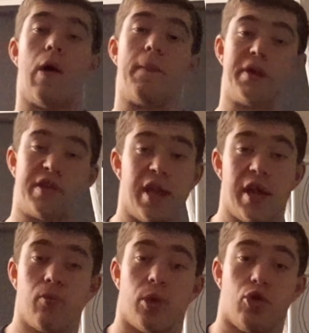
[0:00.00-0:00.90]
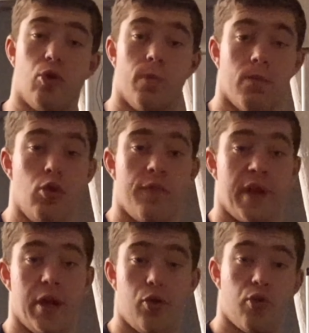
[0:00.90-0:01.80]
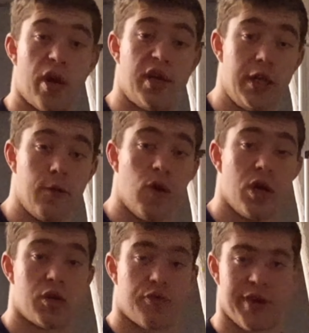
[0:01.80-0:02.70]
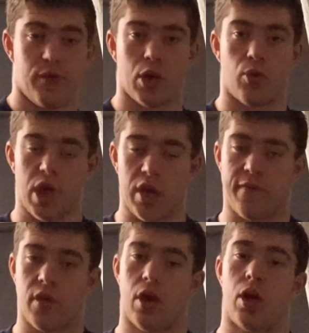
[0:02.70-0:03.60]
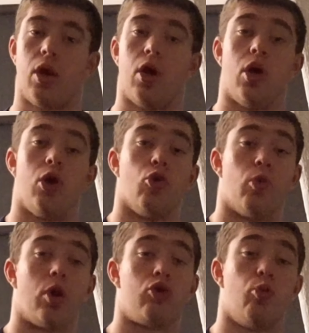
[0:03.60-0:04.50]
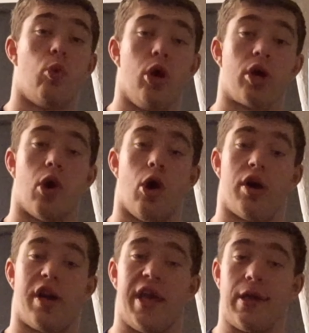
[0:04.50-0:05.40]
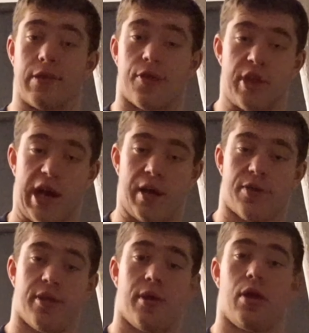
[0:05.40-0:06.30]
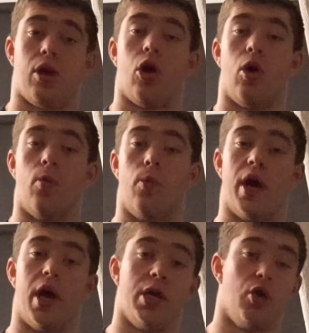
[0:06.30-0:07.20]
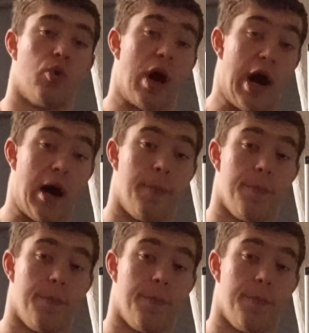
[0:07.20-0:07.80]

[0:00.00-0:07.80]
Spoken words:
But then when you move into a new 3-week wave, you want to work on an exercise where you are